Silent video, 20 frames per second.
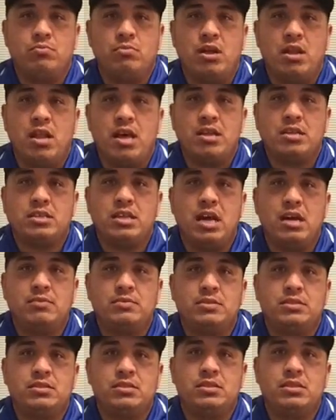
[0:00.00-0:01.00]
A lot of
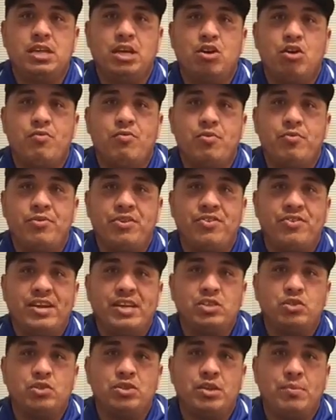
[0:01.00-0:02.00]
times they go from
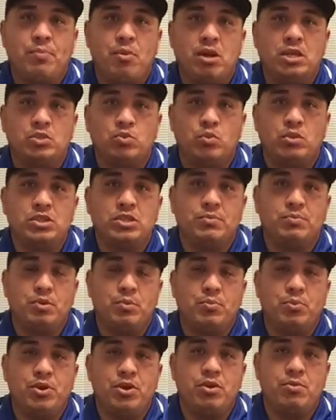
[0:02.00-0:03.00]
recreational, and the parents wants
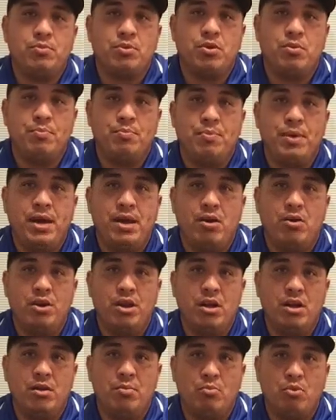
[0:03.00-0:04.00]
to put it on
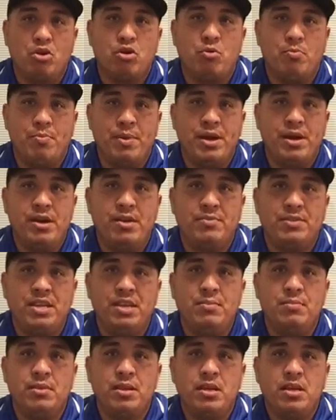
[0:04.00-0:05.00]
a more competitive
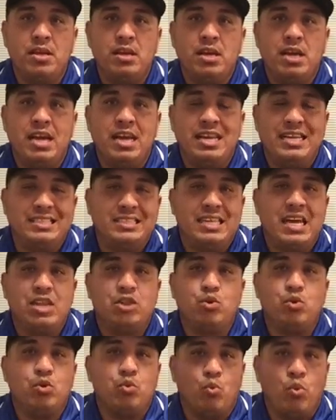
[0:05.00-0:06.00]
team, and he's
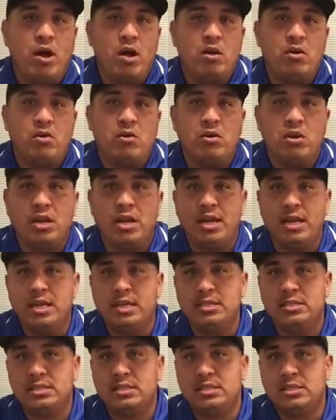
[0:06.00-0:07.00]
not doing well, or
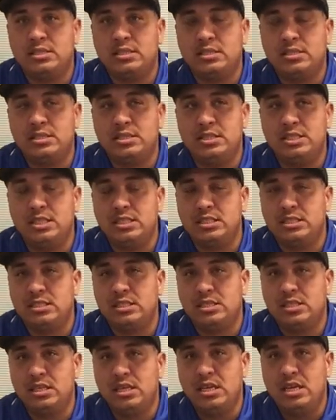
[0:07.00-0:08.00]
he's
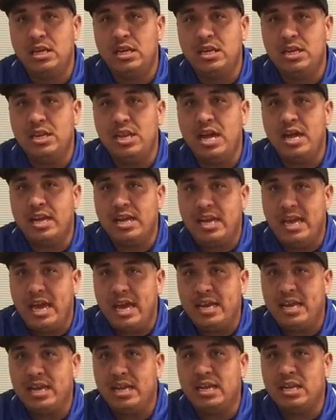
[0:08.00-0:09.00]
just not
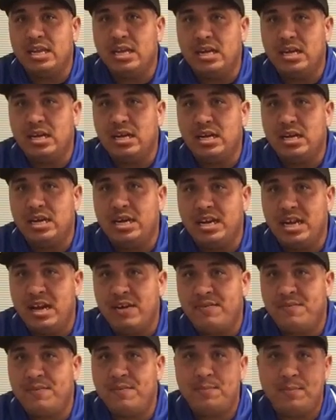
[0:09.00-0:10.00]
getting
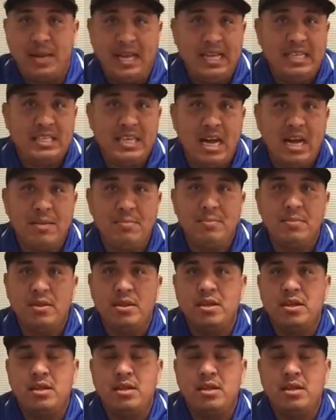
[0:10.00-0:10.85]
enough play time.